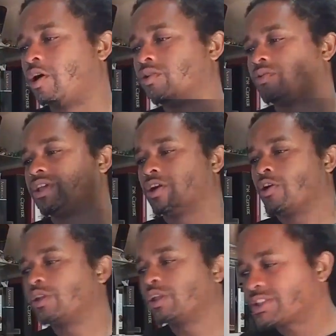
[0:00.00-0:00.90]
Although
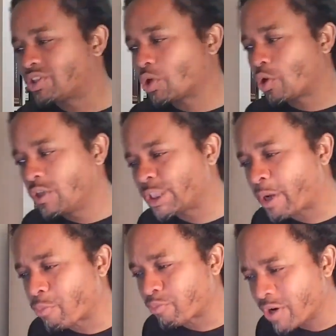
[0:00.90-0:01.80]
the earliest stories
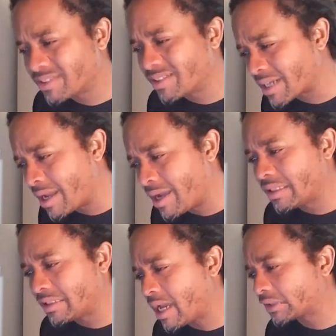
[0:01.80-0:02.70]
about Prester
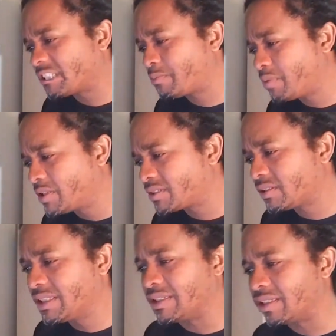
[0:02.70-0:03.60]
John did not
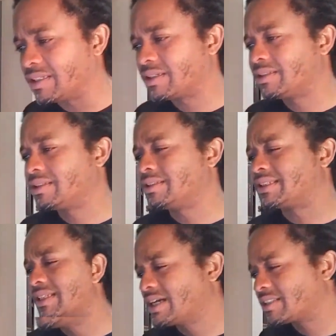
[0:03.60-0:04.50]
explicitly
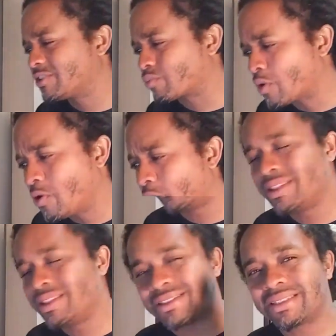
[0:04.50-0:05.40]
discuss his role
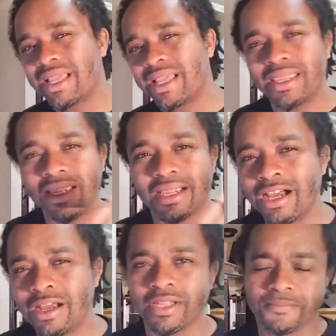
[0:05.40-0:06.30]
in the second
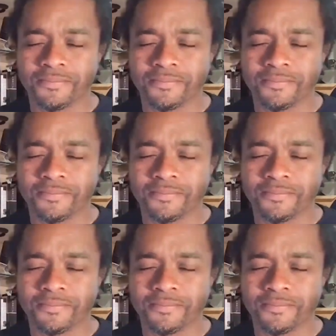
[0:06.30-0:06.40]
coming.